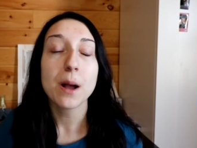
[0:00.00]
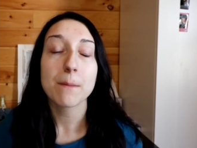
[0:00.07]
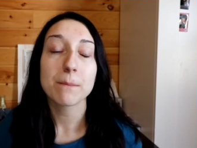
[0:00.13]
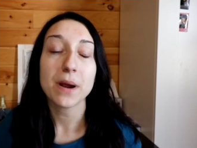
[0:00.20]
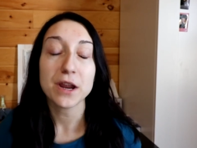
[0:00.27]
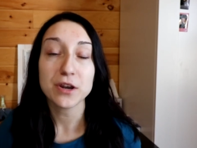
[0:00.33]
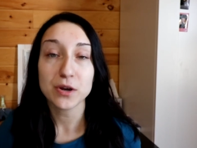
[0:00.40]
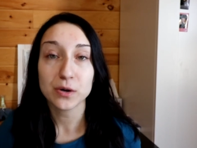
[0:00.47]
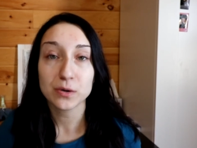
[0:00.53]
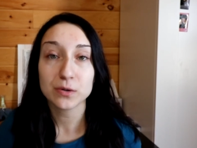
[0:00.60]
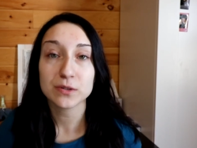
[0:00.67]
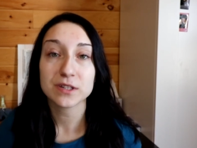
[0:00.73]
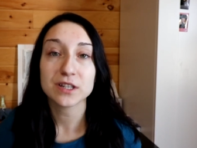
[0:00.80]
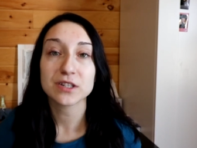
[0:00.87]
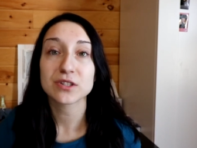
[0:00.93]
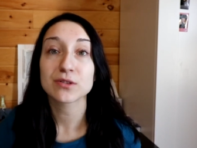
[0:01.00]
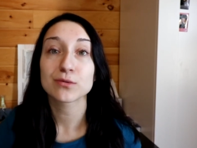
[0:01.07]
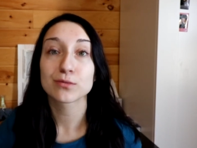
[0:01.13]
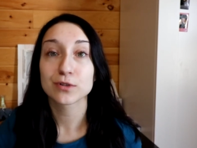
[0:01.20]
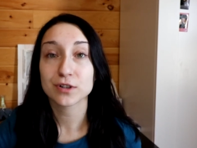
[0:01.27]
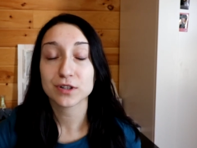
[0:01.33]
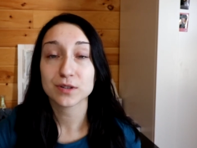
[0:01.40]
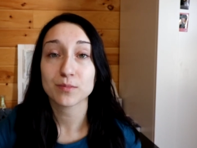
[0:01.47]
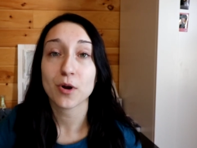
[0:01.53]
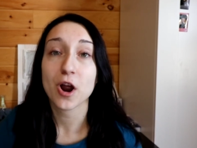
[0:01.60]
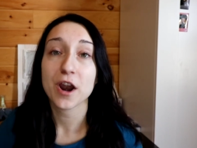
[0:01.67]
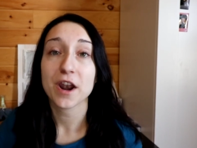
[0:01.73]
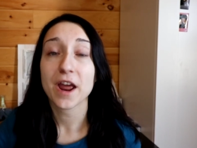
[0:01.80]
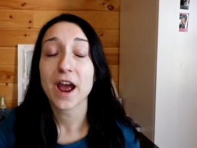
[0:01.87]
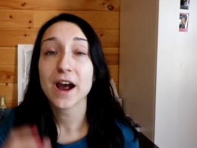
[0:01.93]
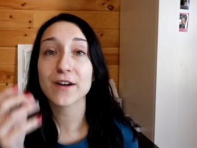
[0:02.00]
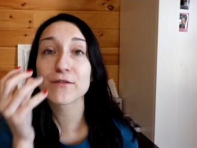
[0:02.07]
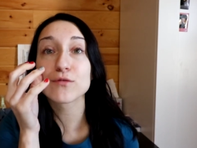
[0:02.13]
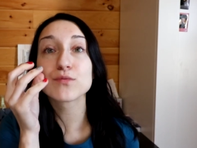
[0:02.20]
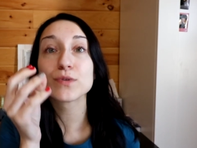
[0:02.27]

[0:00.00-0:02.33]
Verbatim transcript: my nose is the worst spot and I have